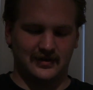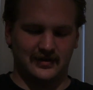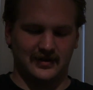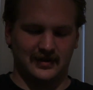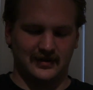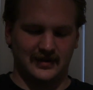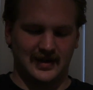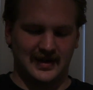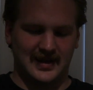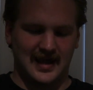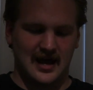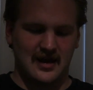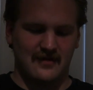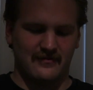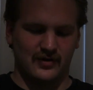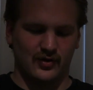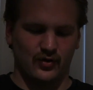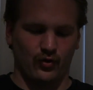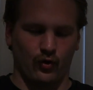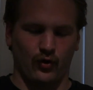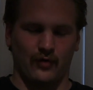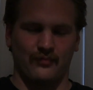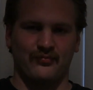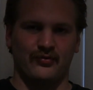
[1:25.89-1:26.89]
that they kind of
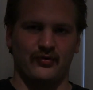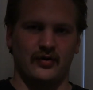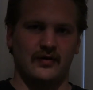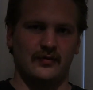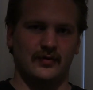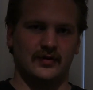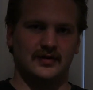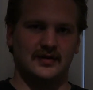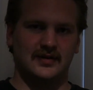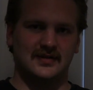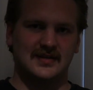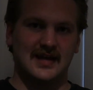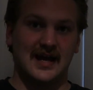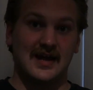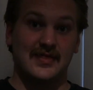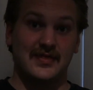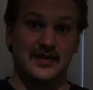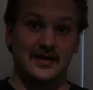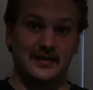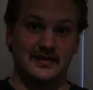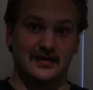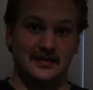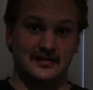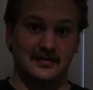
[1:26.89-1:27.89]
incorporate with this. I
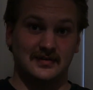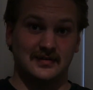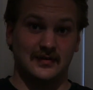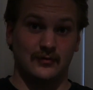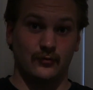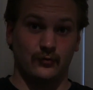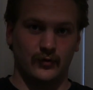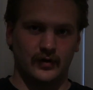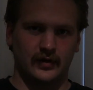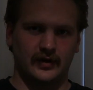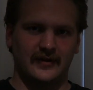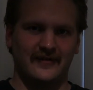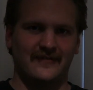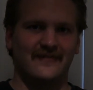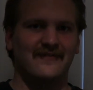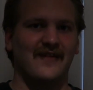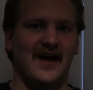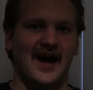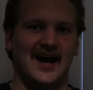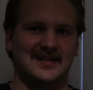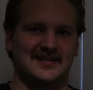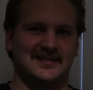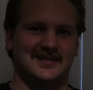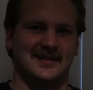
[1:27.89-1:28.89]
think this is a really
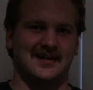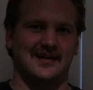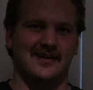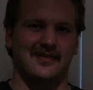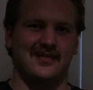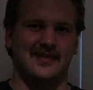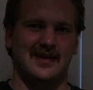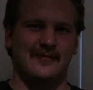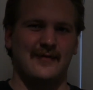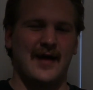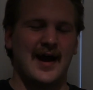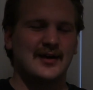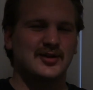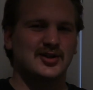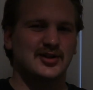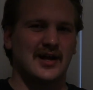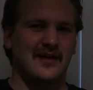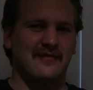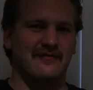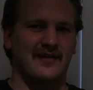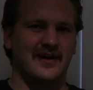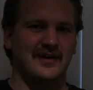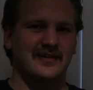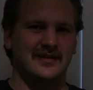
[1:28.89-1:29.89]
fascinating theme.
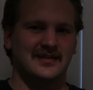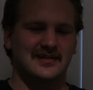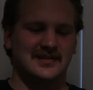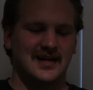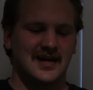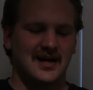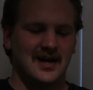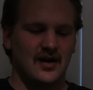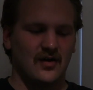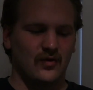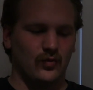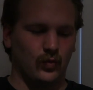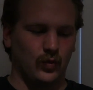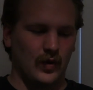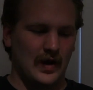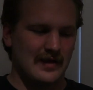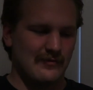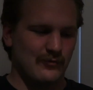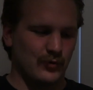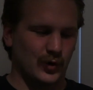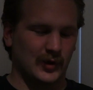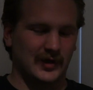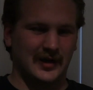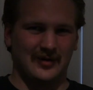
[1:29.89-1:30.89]
Actually, I find this
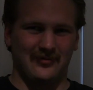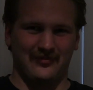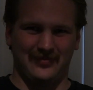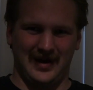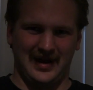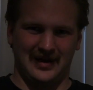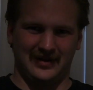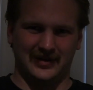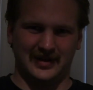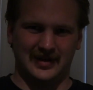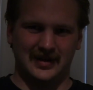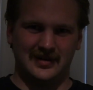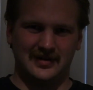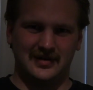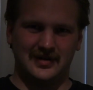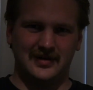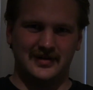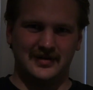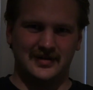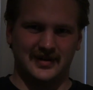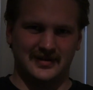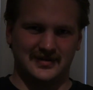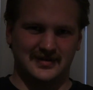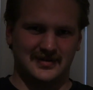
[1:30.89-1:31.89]
way more compelling
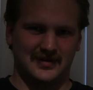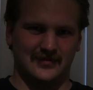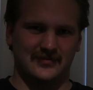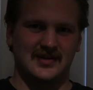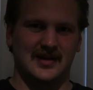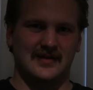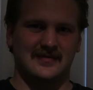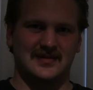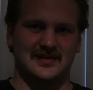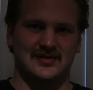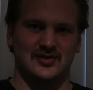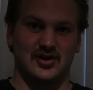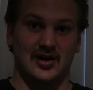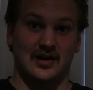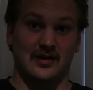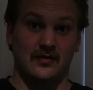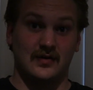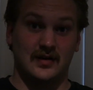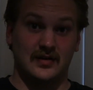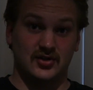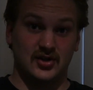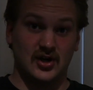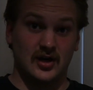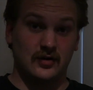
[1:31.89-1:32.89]
than sometimes
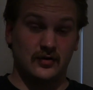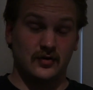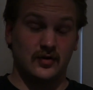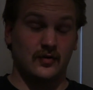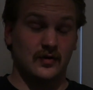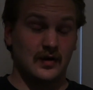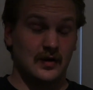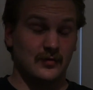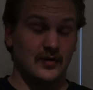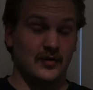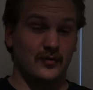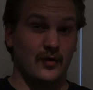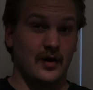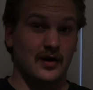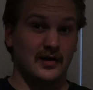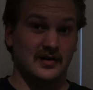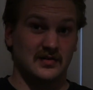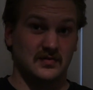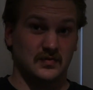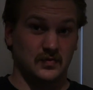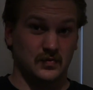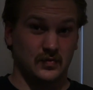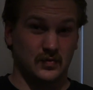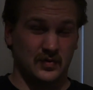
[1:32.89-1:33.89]
Ninjago. Ninjago, don't get me wrong,
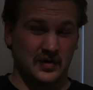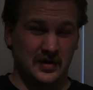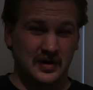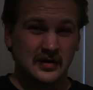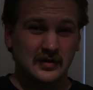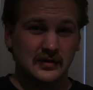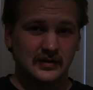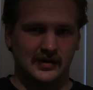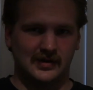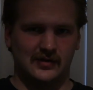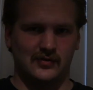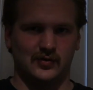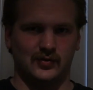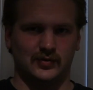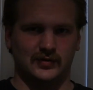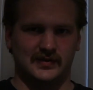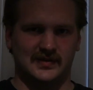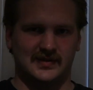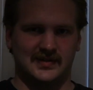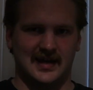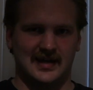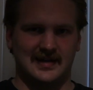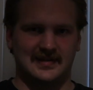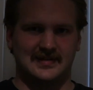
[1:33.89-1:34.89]
is really cool
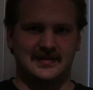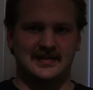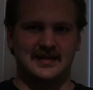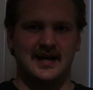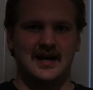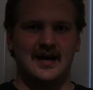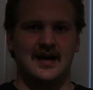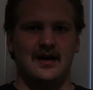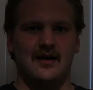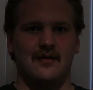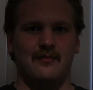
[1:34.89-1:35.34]
sets,